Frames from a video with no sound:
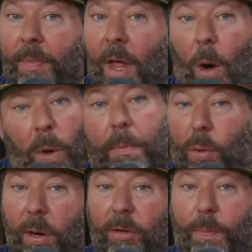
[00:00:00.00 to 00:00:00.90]
I want to put a
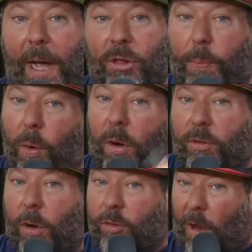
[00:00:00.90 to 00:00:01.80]
little splash of
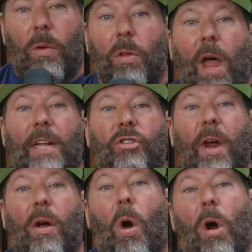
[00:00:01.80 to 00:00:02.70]
Porosos. Light
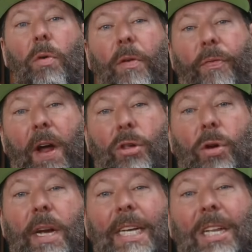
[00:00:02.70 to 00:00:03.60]
Strike Hard
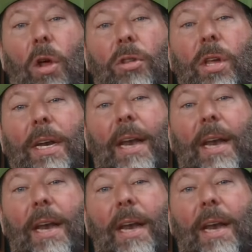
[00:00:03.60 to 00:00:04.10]
Refresher is launching